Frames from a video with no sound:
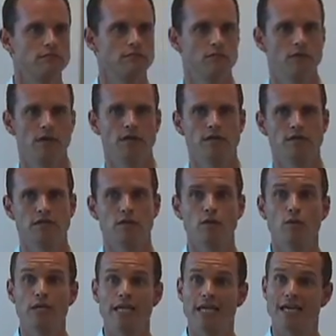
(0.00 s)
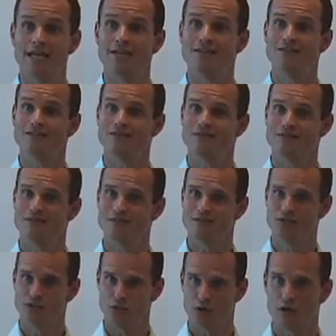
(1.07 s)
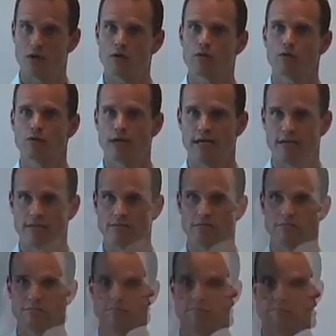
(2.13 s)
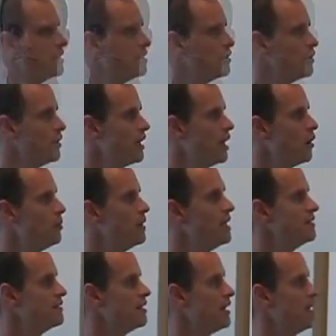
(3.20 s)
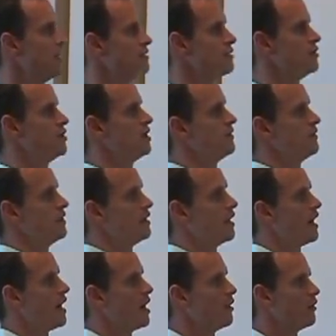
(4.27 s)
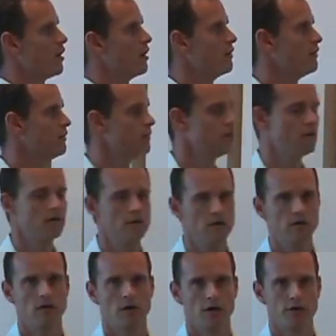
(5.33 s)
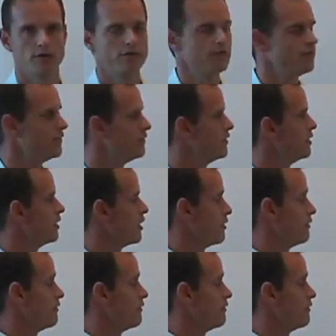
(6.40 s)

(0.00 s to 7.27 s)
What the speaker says: Right, until we get to our hurdle rate, until the LP has achieved an IRR of 150 or